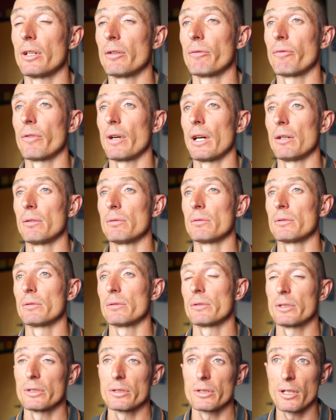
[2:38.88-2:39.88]
I
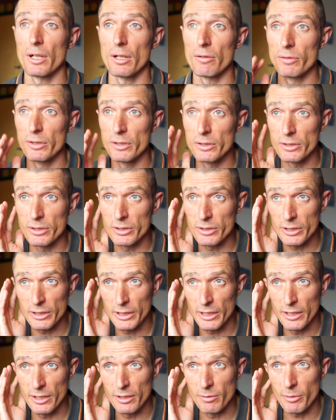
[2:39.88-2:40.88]
discovered
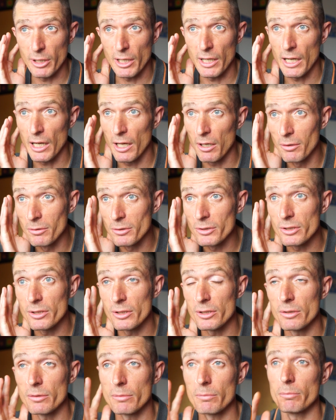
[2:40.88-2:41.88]
Sid in my house
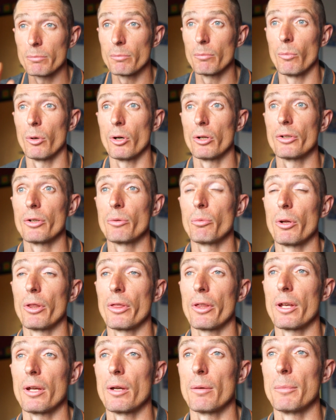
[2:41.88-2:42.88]
and bonded
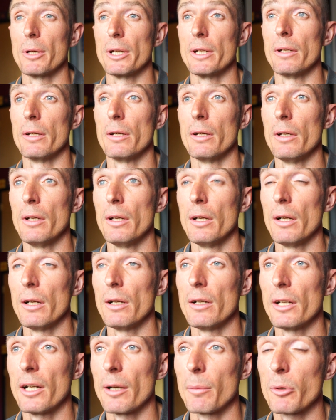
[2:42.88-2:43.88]
with him and
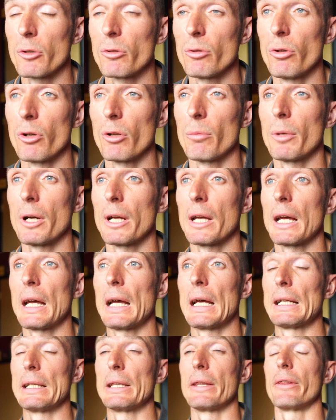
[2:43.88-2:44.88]
let him crawl on my
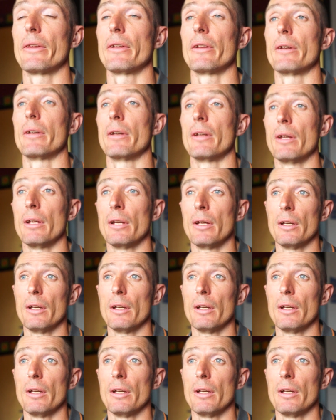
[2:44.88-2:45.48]
hand that